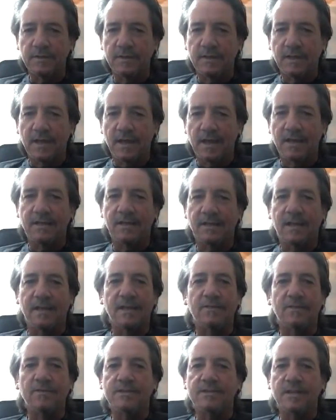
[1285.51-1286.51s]
and every
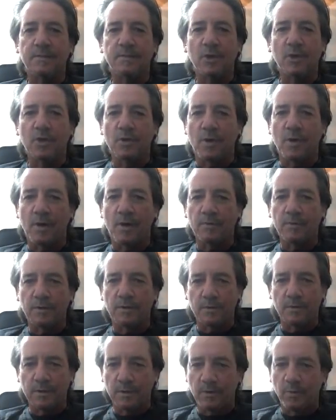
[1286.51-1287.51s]
time you go out,
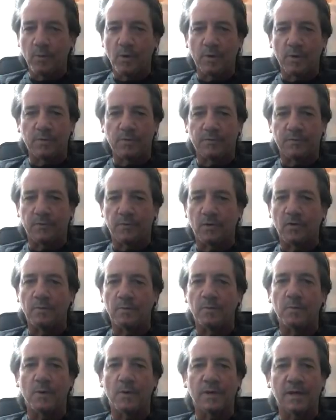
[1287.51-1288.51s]
you want to perform and want
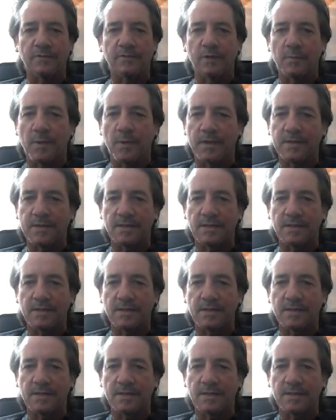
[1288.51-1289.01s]
to give your best.